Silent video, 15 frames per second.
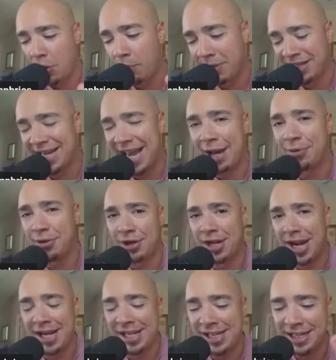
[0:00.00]
miss out on
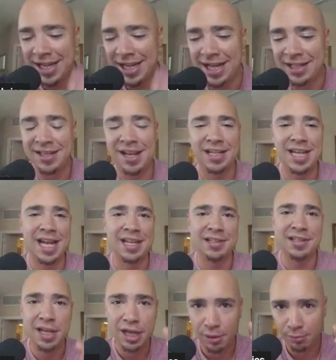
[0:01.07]
any content,
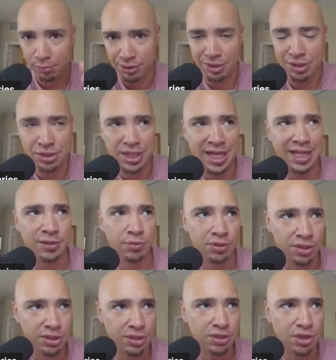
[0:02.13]
guys. Appreciate you guys. We'll
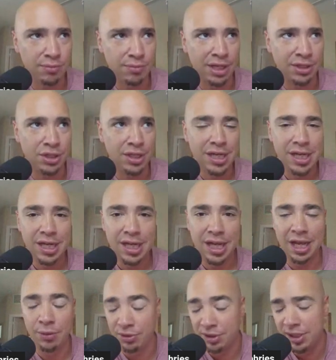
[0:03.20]
see you so much.
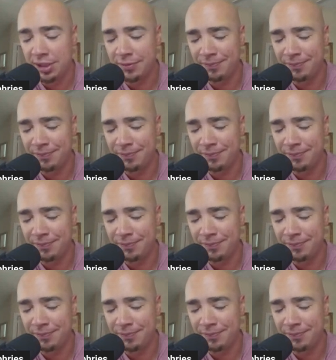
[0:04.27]
Uh, we'll see you.